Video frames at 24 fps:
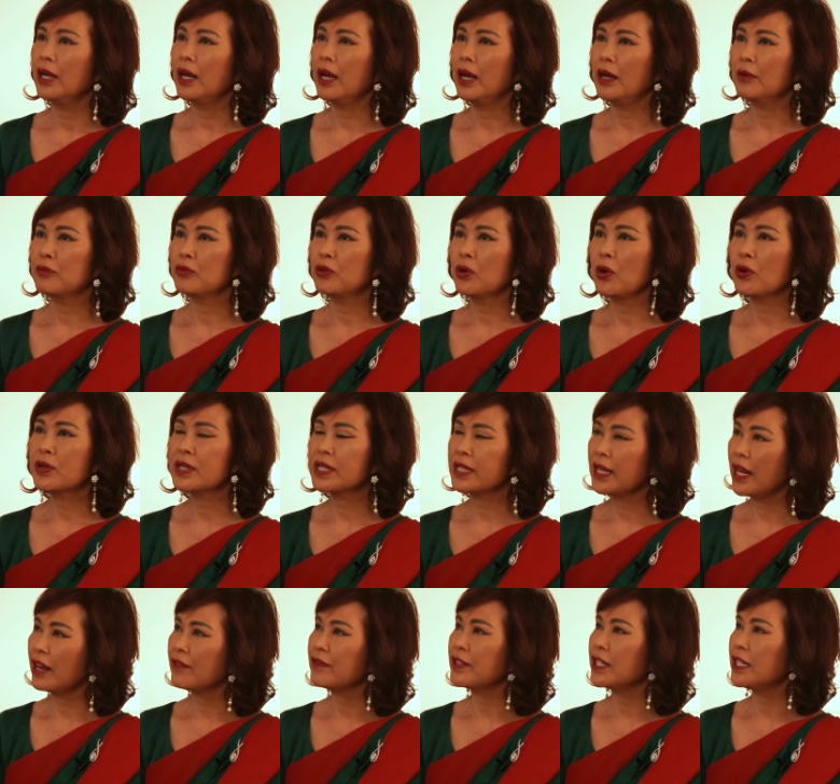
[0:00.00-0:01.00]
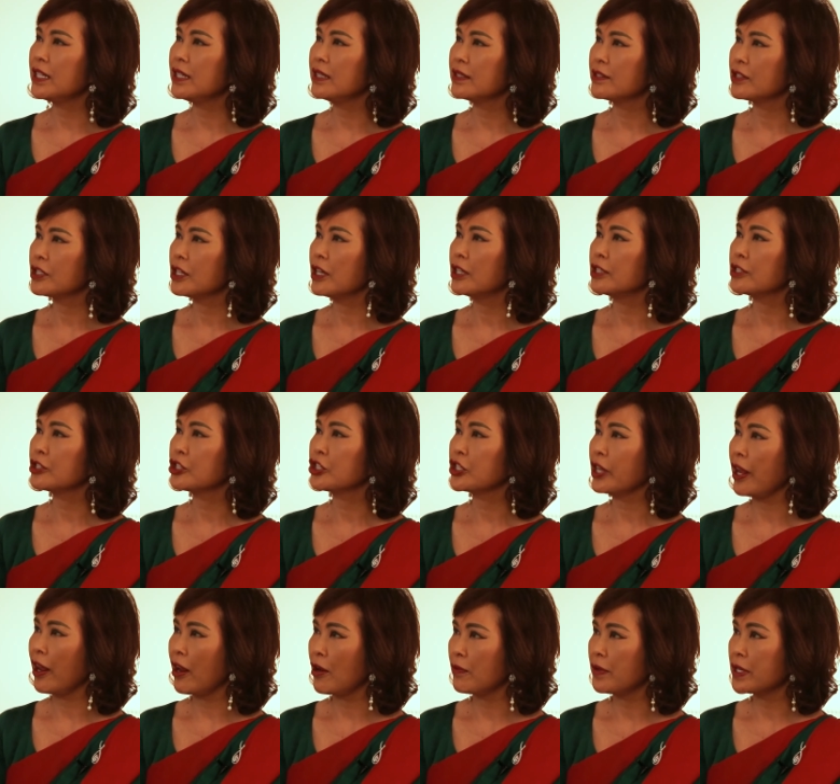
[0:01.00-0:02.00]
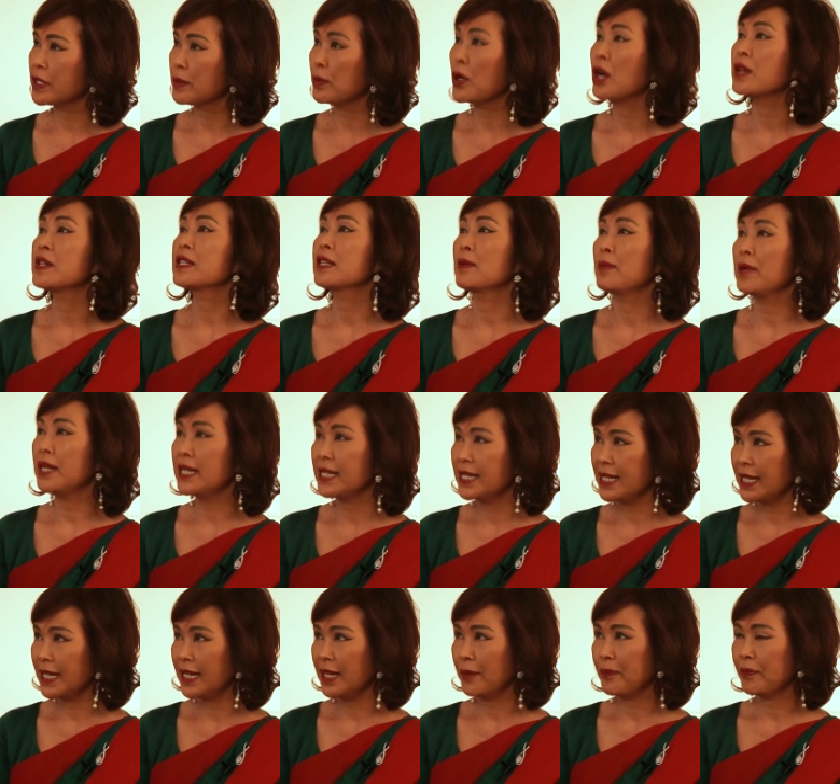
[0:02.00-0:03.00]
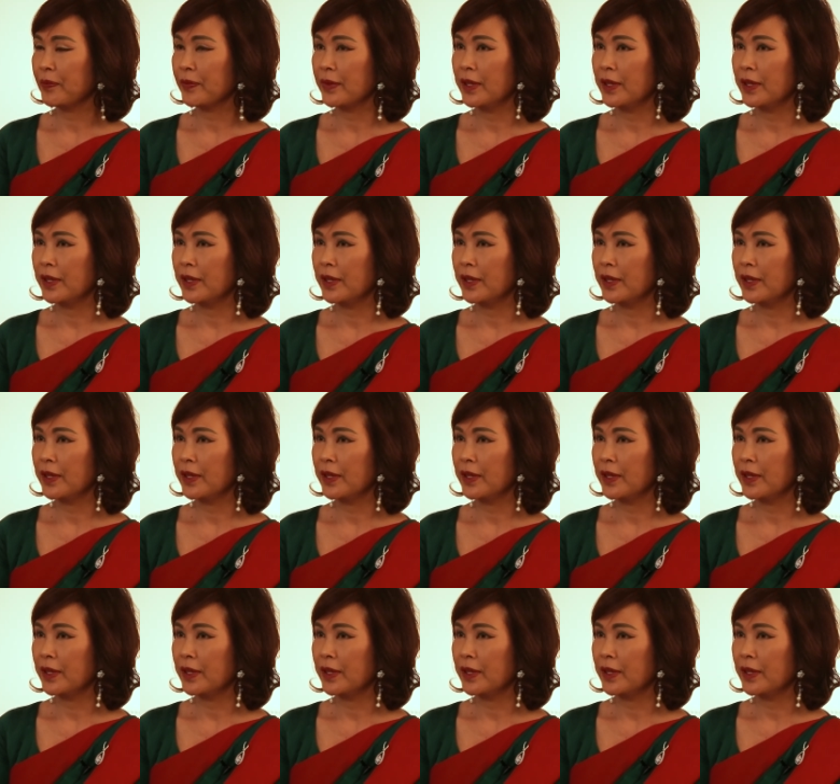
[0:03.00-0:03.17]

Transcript: road safety is shared responsibility.